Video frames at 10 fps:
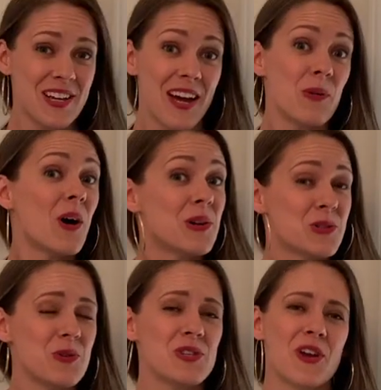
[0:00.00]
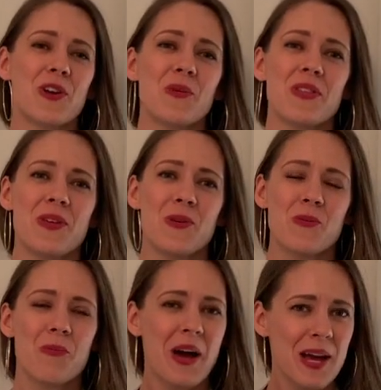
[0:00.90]
I will also be sharing with you
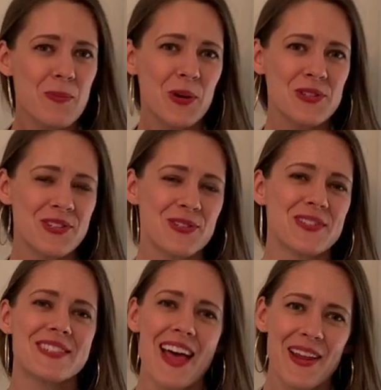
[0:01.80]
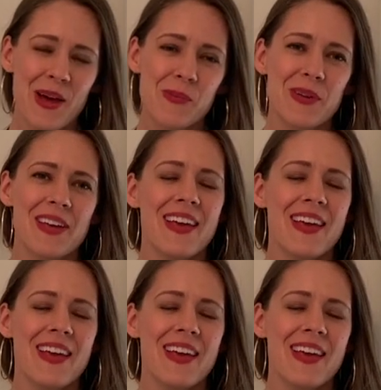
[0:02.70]
my personal setup